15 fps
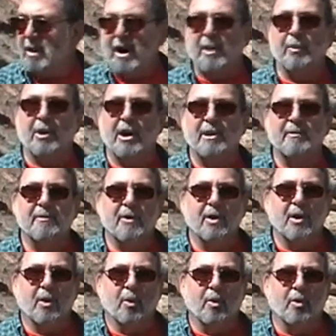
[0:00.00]
But anyway,
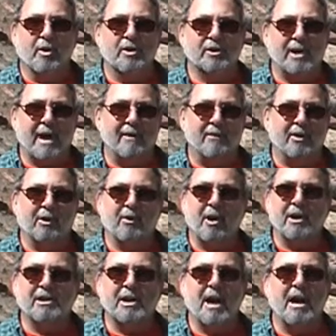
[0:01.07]
we're just having a
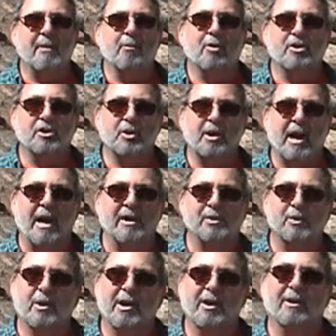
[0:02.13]
great time. Wish you guys
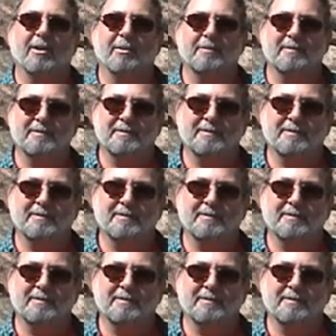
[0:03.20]
were here.